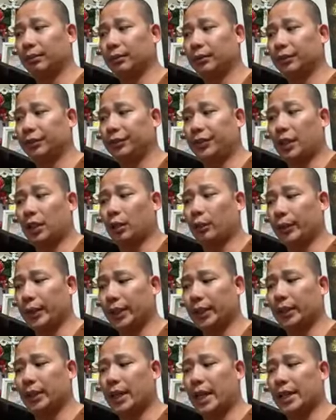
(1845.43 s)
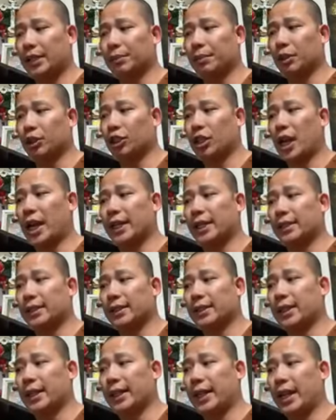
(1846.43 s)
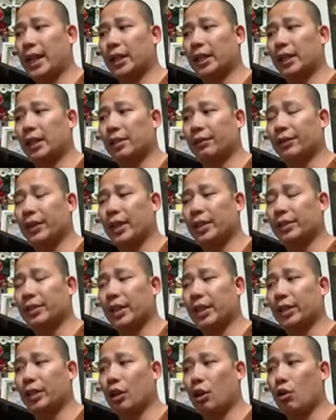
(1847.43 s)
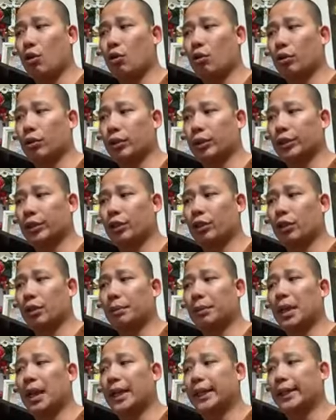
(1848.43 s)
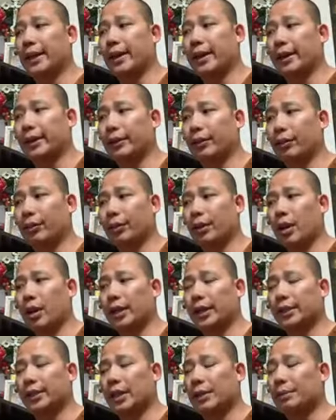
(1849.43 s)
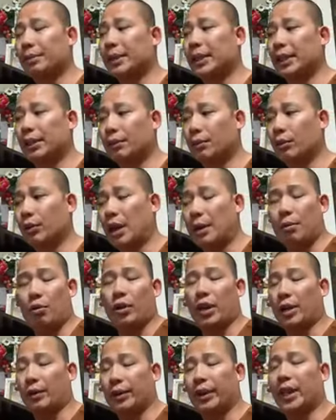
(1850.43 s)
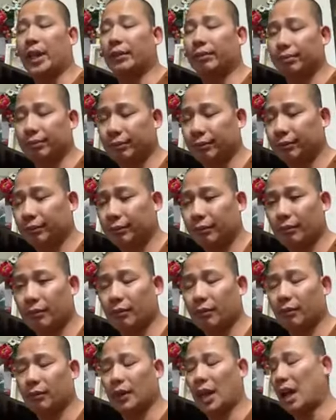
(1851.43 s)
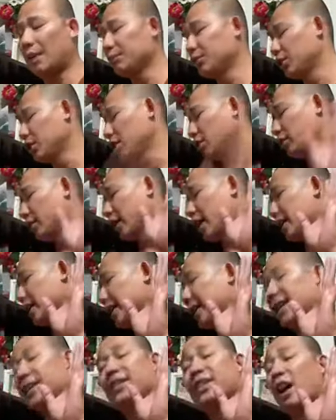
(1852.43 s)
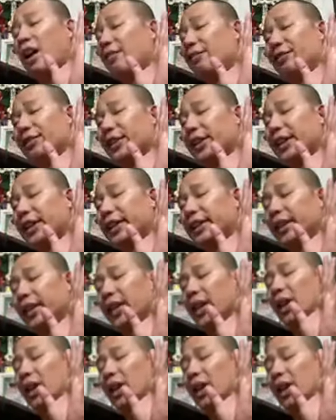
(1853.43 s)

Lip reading: following as much guidance as I can, and if they say no or turn a blind eye or not accept me anymore, I'm okay with that. I'm chill with that. And it's comforting,